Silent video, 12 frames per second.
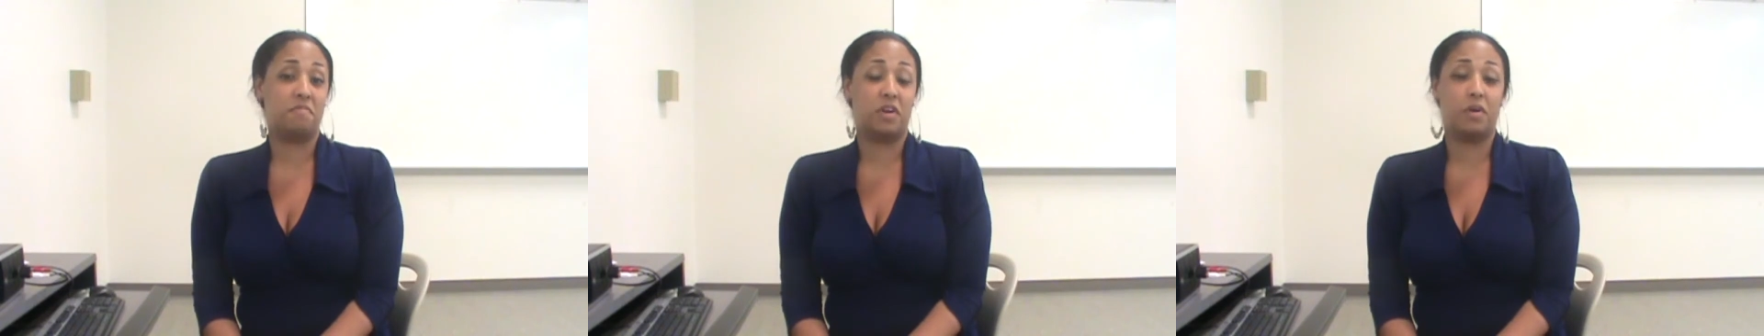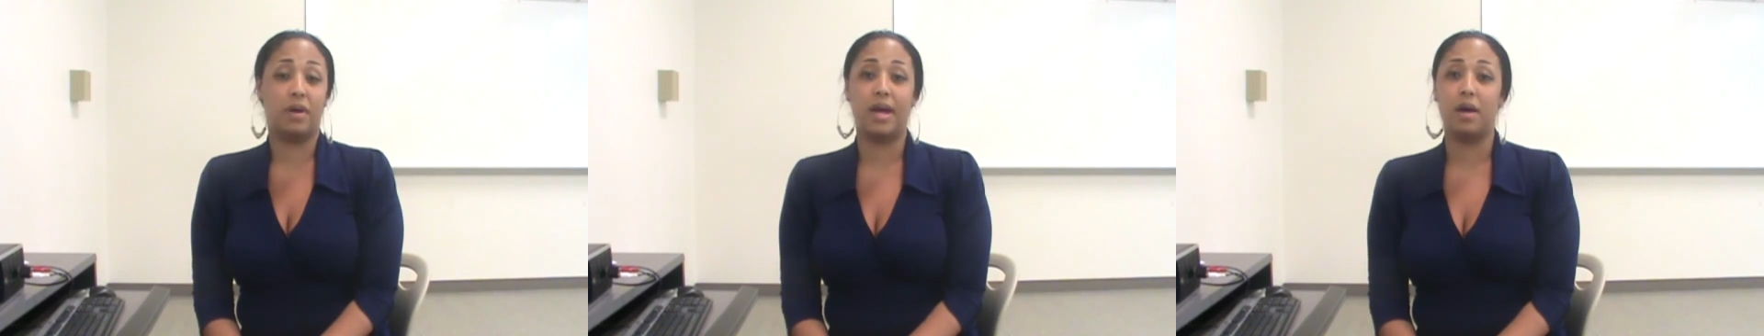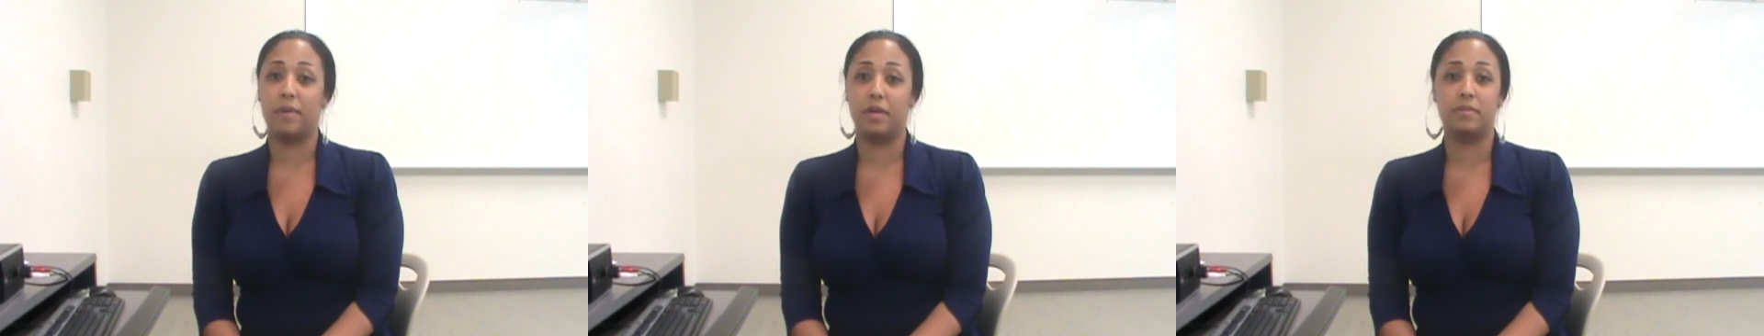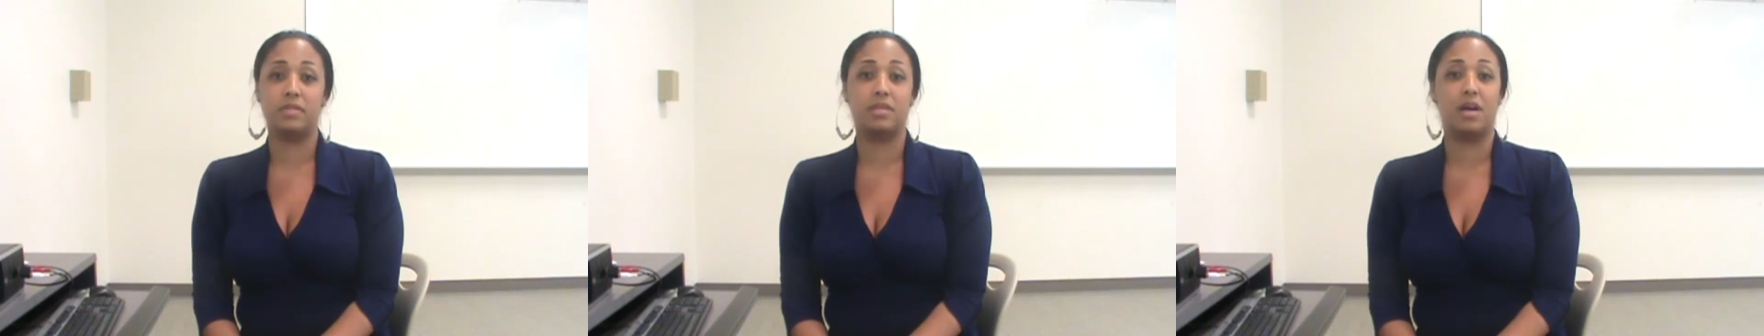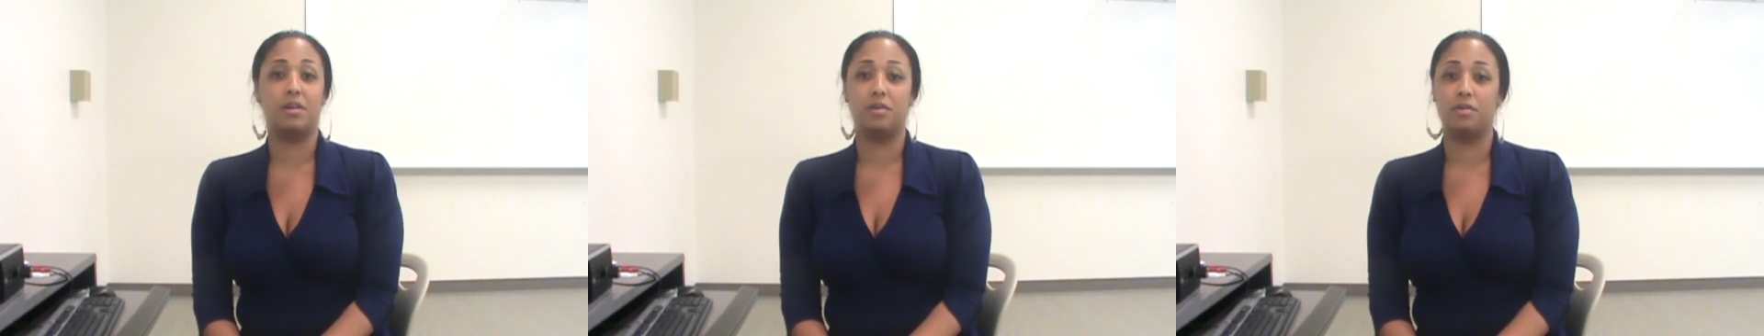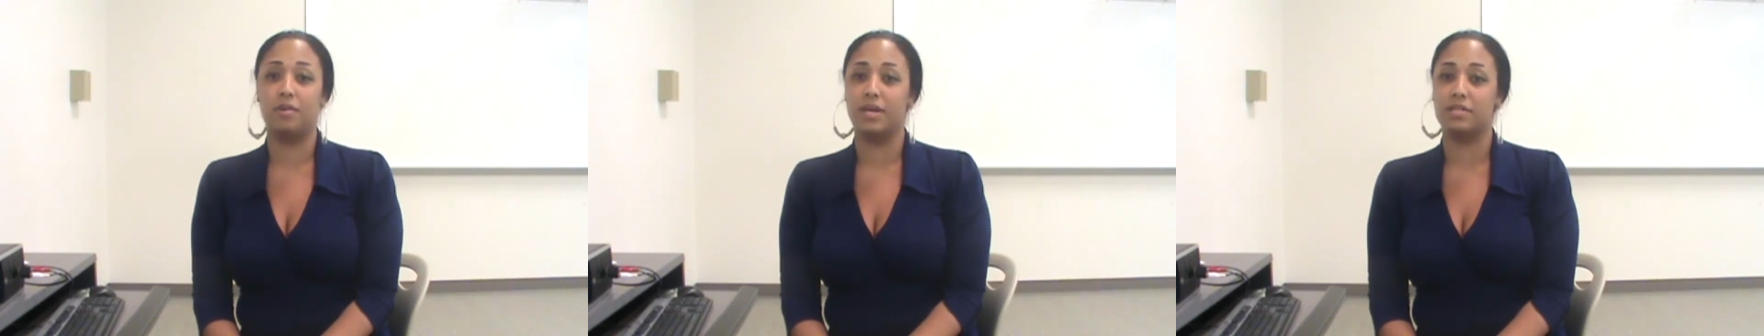figure it out, babies. I know
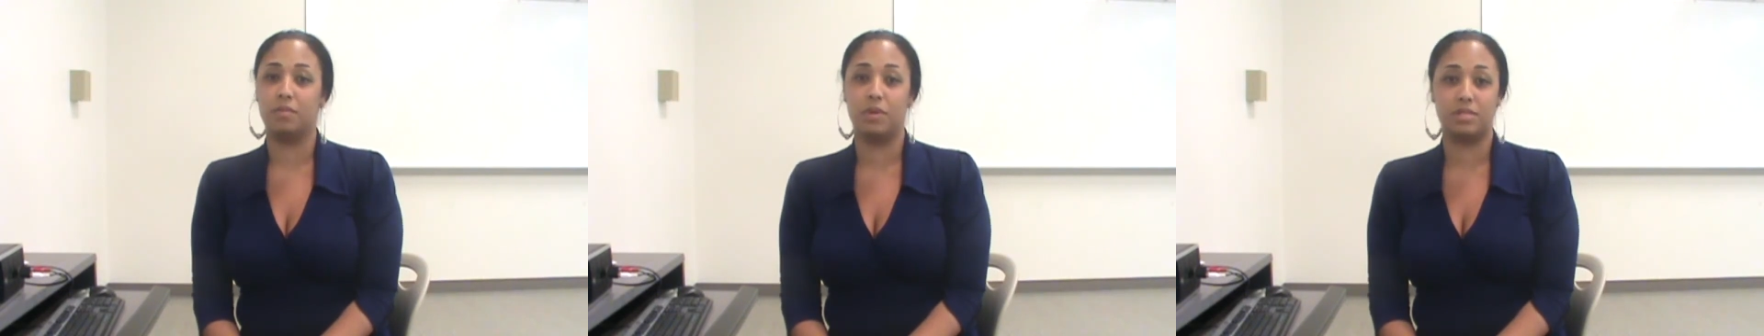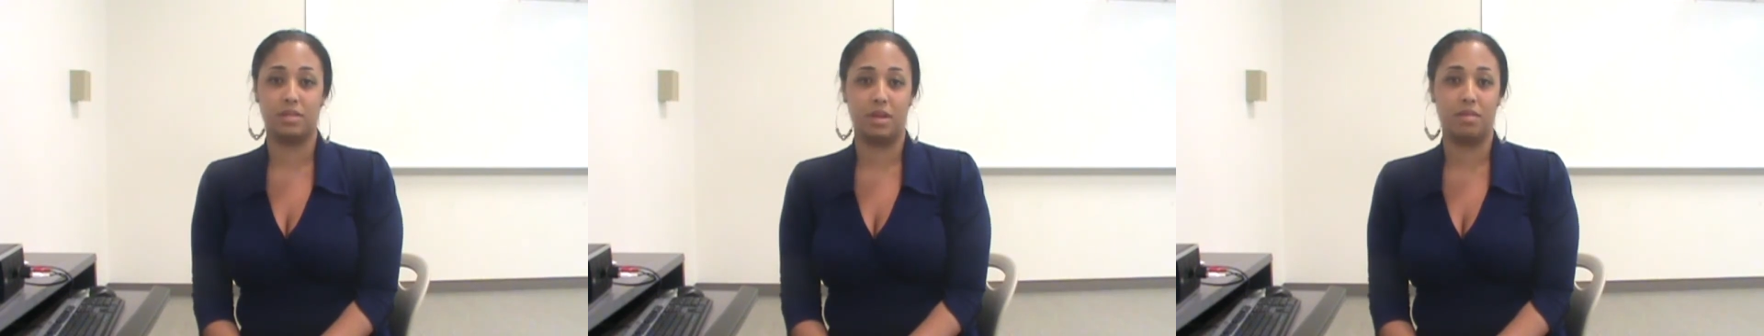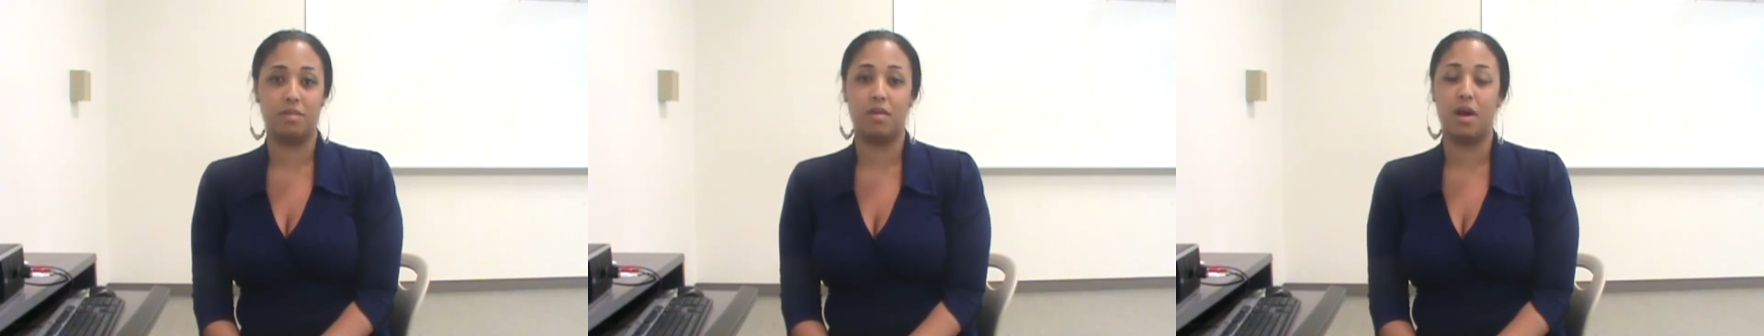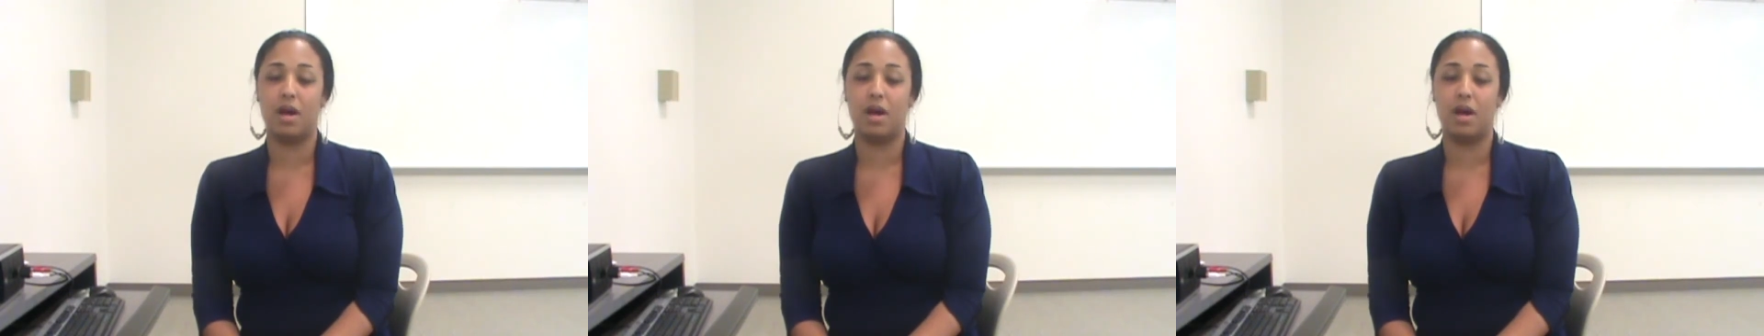you guys can work together.